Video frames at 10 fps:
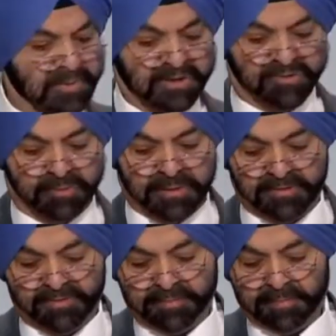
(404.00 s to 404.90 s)
each of
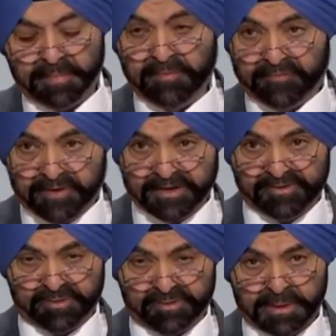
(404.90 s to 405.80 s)
these. The
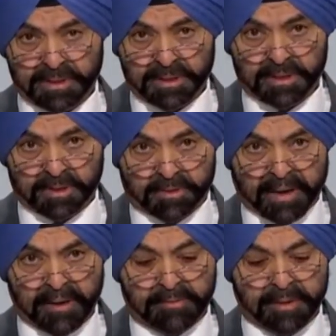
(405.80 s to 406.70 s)
first,
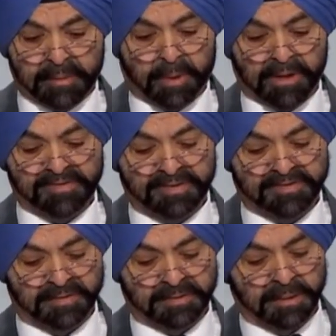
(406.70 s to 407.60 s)
regulatory policy
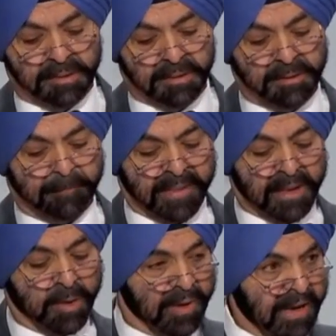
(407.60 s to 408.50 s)
certainty.
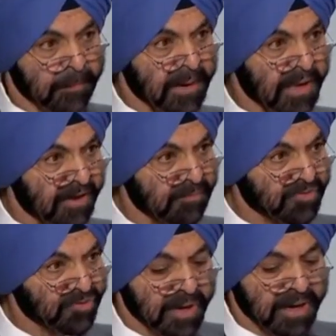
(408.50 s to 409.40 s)
We're helping governments
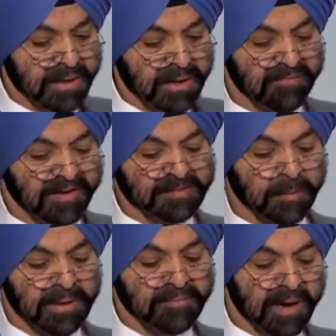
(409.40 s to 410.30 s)
create
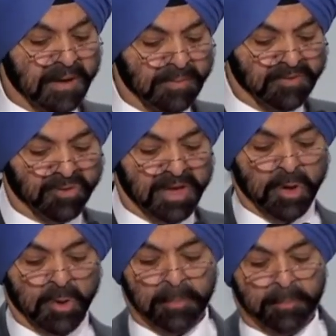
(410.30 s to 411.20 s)
investable environments.
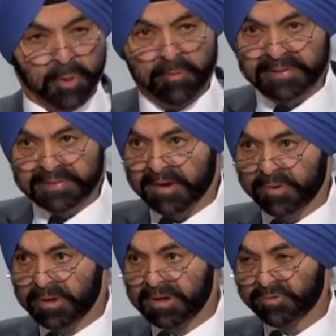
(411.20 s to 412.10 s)
We're proving that it
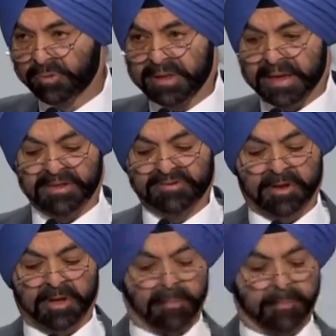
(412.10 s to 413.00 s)
works through the energy
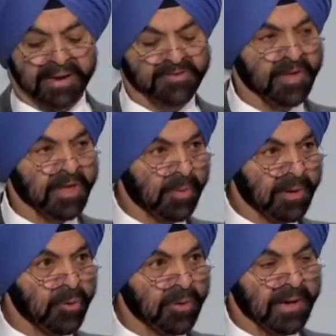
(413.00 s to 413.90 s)
compacts we're
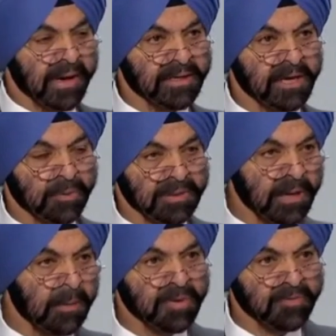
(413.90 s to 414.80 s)
doing right now with a
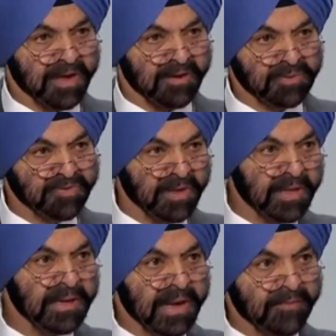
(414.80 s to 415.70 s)
number of governments
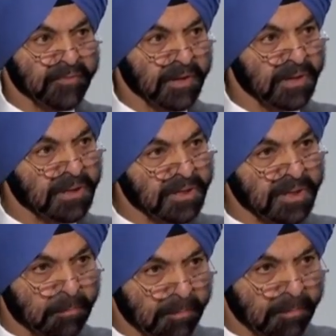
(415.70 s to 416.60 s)
in Africa,
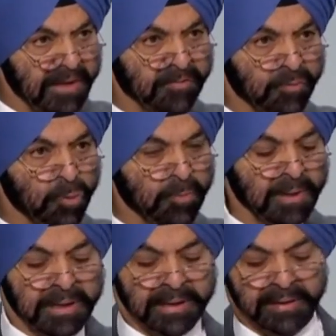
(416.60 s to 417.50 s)
many of whom
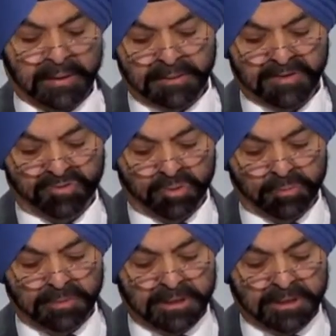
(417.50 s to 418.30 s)
are here in this room.